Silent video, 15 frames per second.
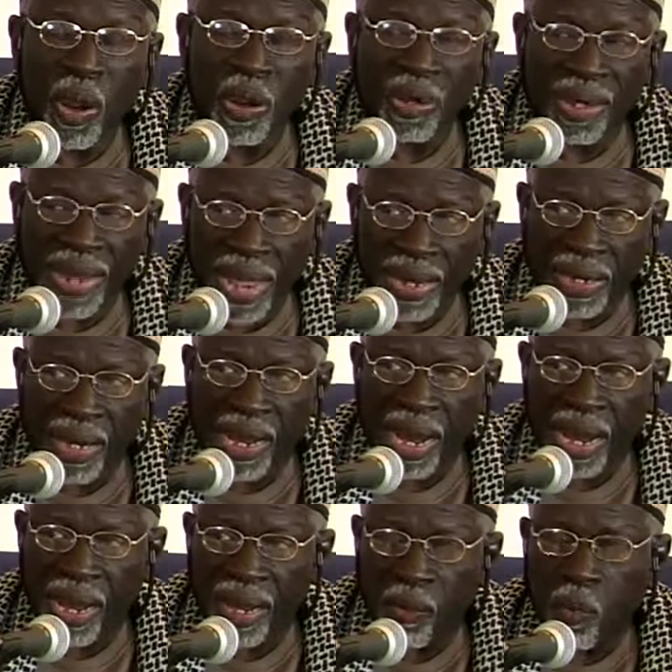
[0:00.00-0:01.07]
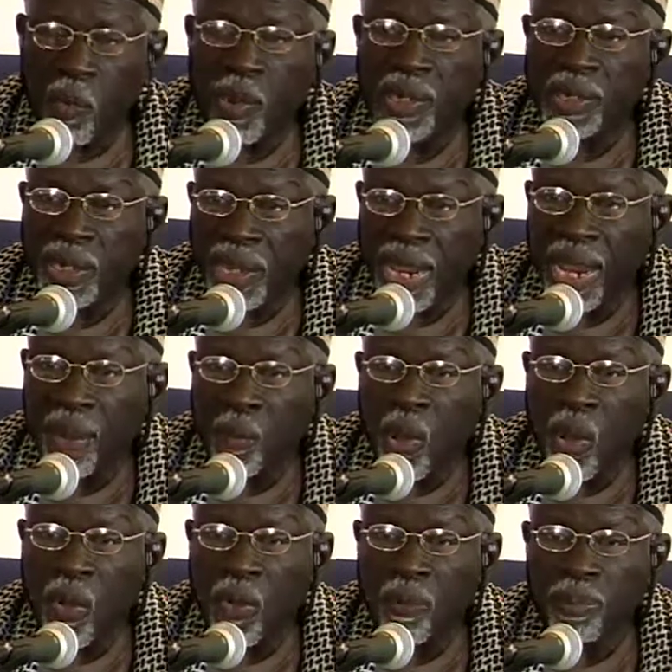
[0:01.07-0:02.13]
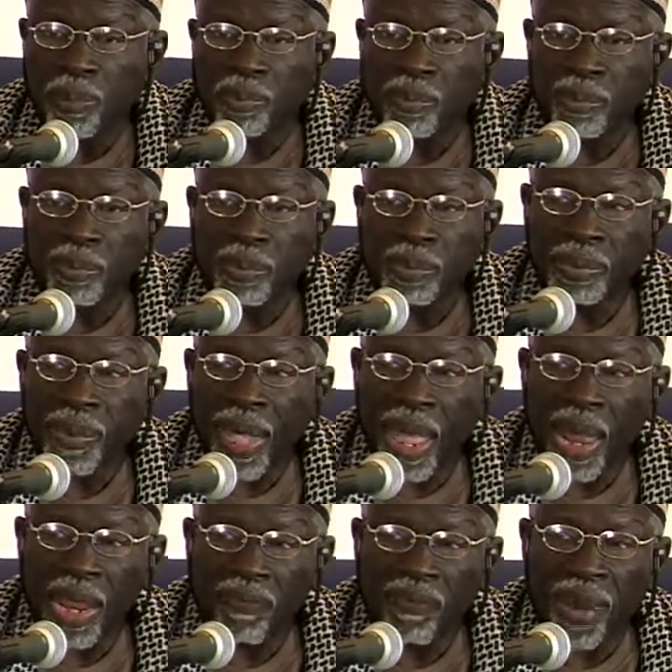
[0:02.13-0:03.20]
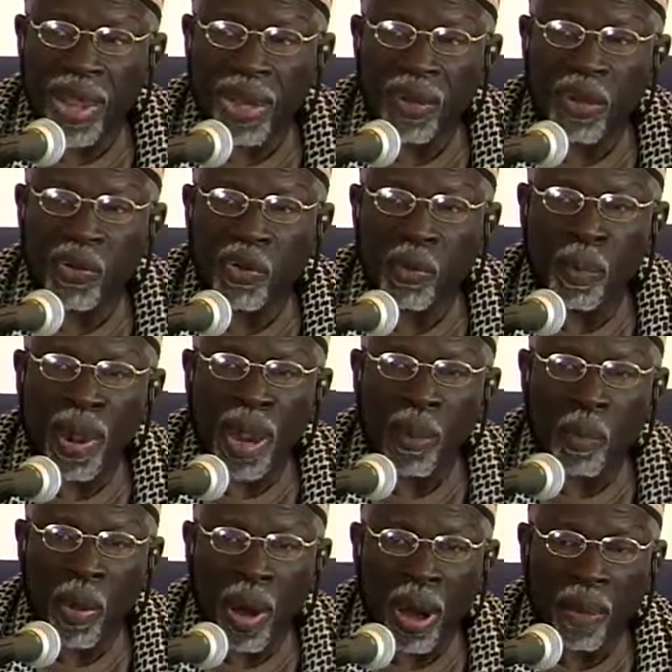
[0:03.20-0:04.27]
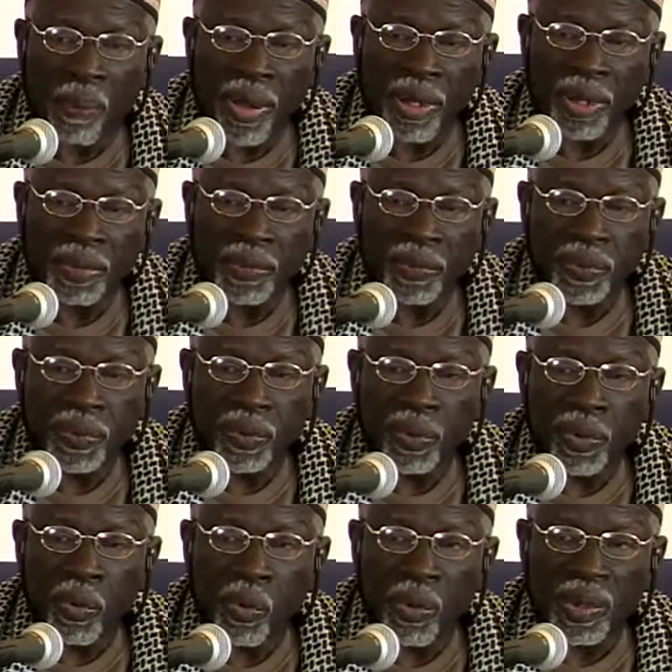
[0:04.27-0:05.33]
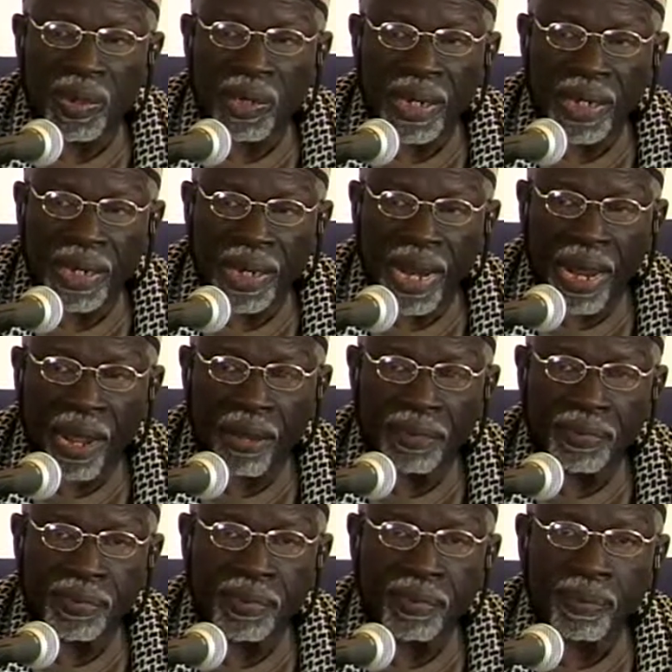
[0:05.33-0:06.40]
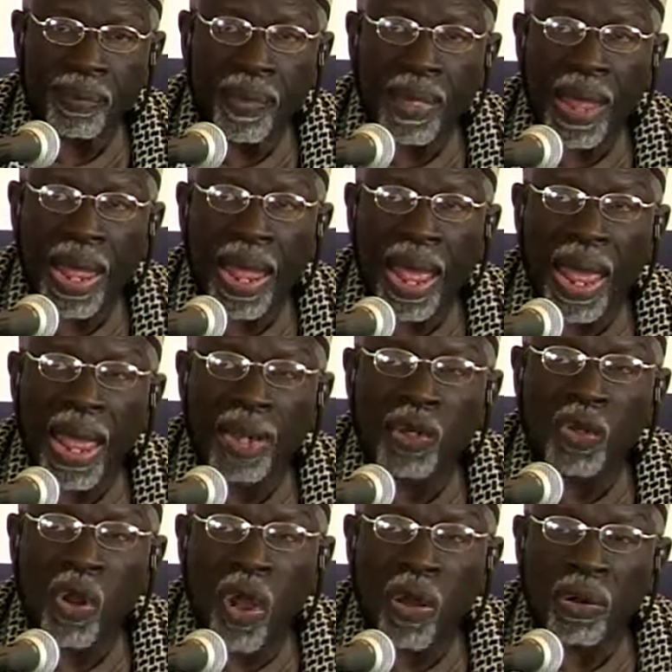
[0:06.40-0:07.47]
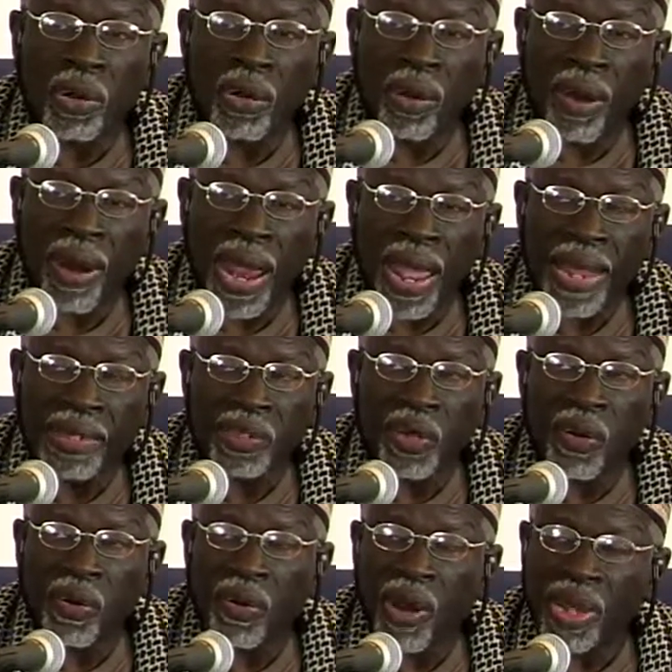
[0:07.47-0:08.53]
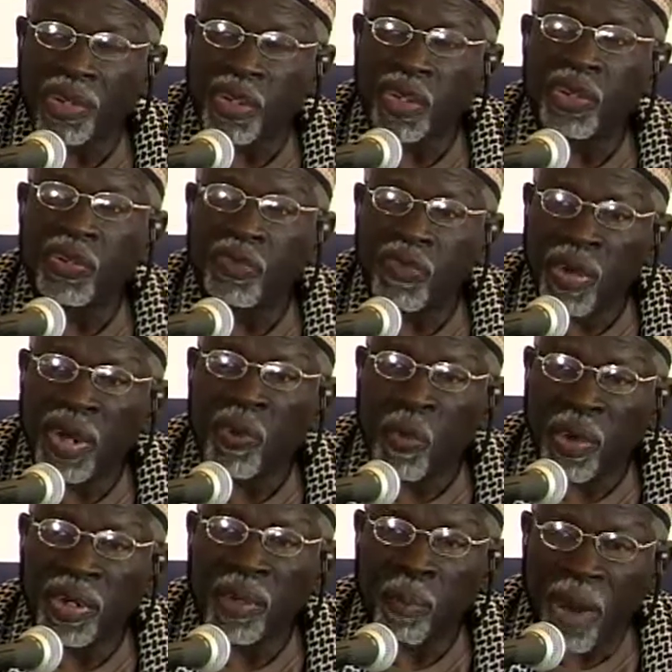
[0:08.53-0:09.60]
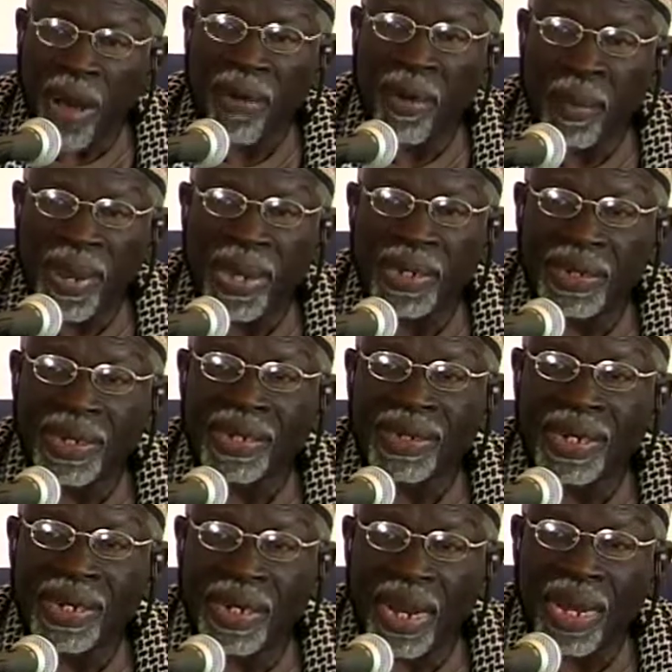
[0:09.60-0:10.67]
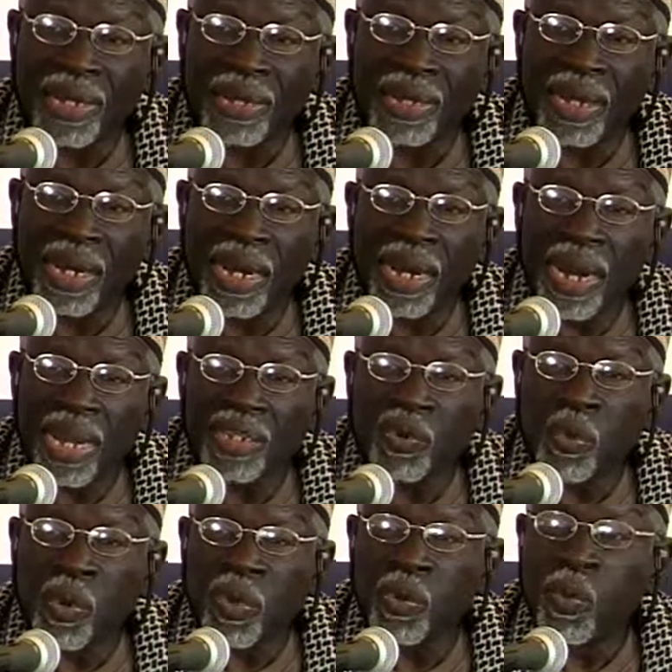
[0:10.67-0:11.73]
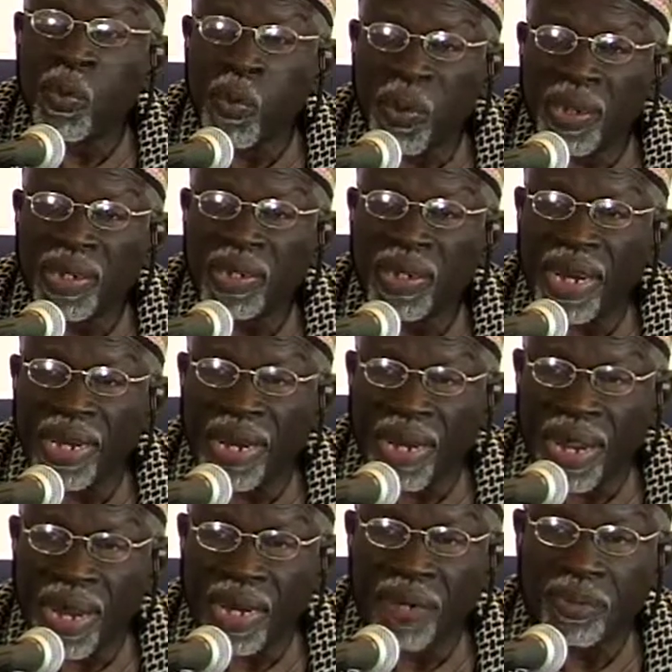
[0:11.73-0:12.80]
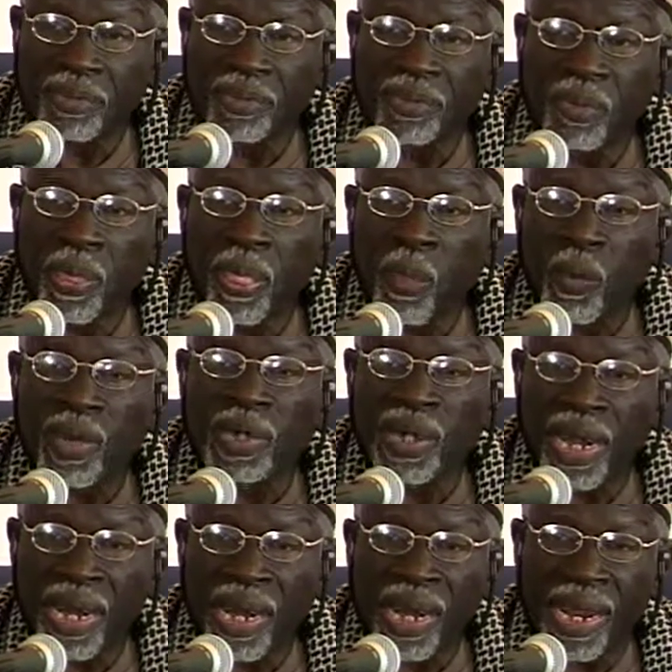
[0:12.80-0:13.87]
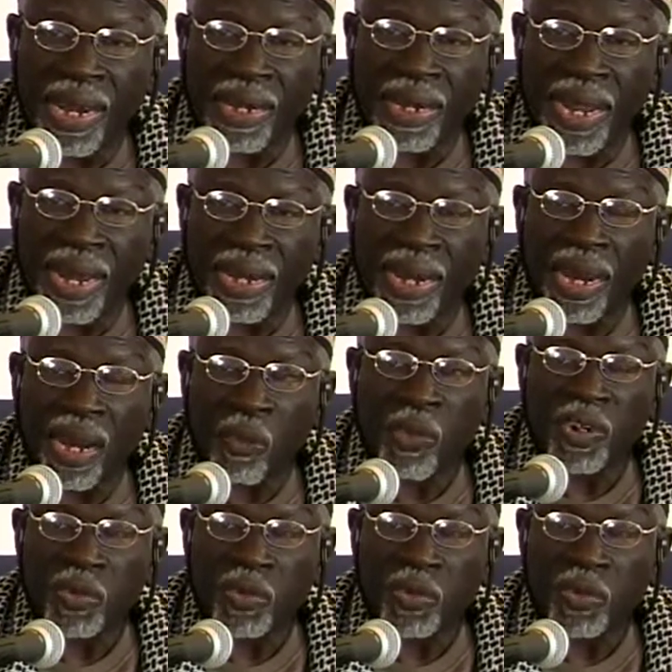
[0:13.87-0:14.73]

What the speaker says: That day, when she came home, I invited her to my apartment. We sit down. I talked to her. I asked her, I said, you really want to marry me? She said, yes. I said, when do you want to set a date? We set a date that day, which